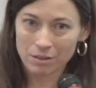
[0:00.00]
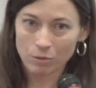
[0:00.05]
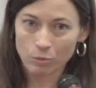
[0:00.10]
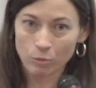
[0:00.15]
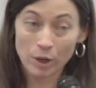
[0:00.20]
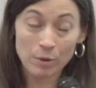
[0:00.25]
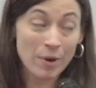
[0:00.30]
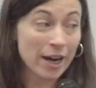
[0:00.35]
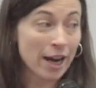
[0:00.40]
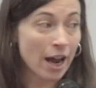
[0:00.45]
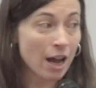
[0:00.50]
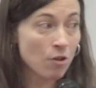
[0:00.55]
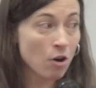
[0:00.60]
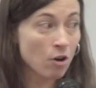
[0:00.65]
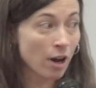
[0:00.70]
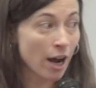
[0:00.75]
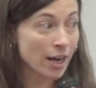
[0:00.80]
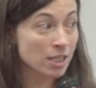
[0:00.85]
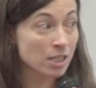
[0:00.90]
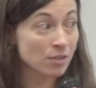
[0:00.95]
We might have all
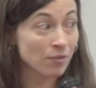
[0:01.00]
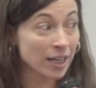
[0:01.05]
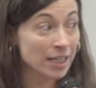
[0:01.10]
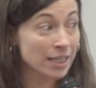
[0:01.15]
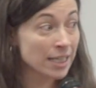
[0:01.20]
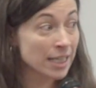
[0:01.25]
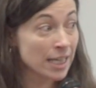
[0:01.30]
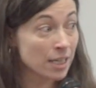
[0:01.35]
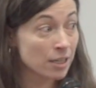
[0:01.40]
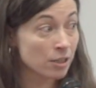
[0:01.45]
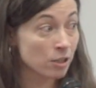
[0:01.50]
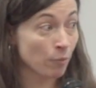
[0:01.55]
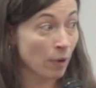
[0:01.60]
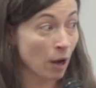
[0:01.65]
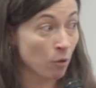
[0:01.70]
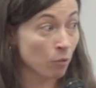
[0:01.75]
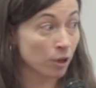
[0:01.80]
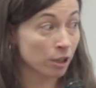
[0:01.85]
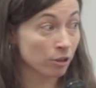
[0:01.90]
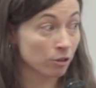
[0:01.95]
kinds of ideas
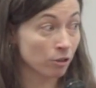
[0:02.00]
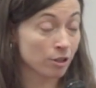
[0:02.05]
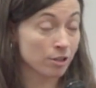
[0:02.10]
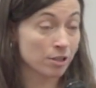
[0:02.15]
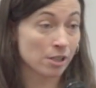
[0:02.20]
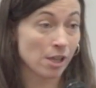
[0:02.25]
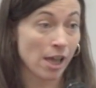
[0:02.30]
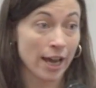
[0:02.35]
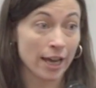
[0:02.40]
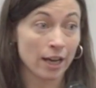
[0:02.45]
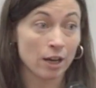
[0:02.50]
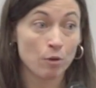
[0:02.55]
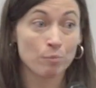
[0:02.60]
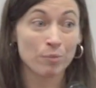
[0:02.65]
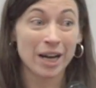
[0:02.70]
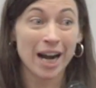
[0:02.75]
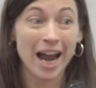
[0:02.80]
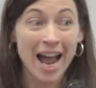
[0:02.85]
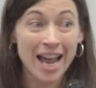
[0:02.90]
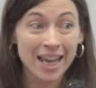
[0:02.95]
about what it looks like,
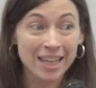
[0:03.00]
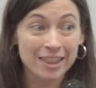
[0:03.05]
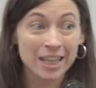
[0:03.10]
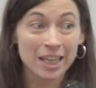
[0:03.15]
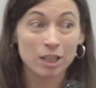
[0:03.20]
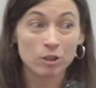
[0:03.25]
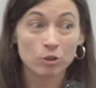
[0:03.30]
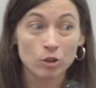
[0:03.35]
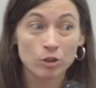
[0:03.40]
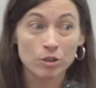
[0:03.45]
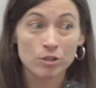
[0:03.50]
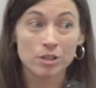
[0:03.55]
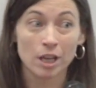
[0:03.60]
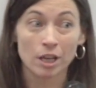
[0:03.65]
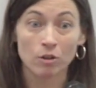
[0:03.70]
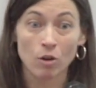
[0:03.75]
but I think it looks an